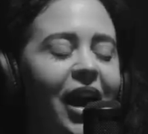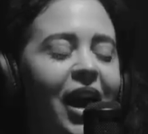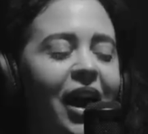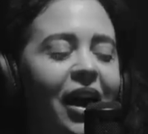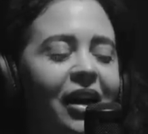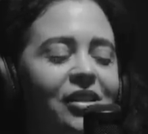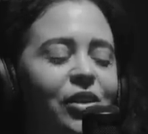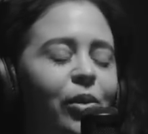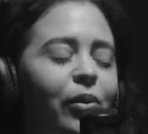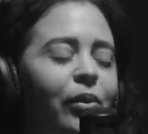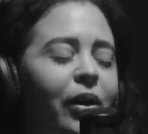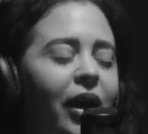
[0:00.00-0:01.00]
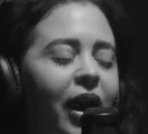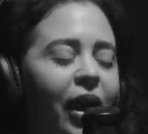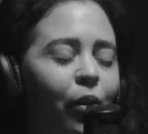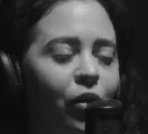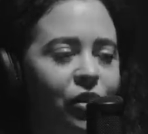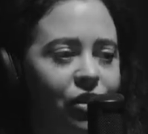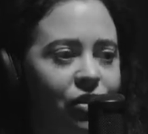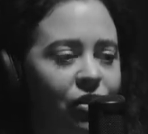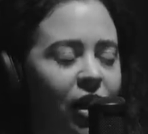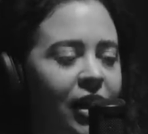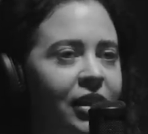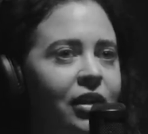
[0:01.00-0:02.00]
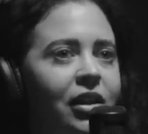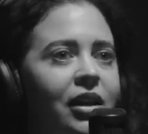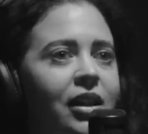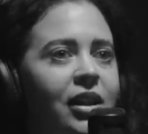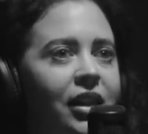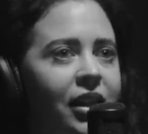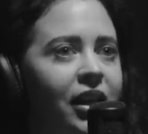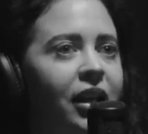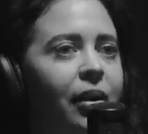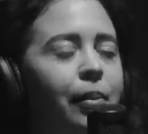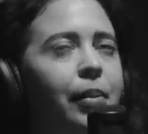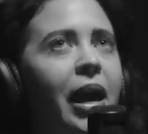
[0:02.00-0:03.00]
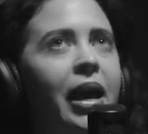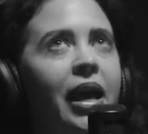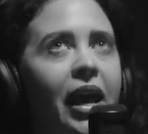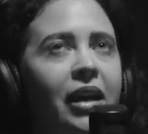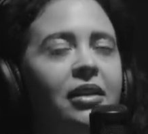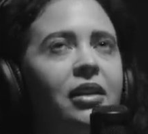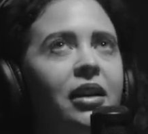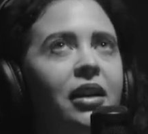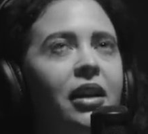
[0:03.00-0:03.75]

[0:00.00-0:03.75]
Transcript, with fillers: uh, so I was a little unclear, um, and,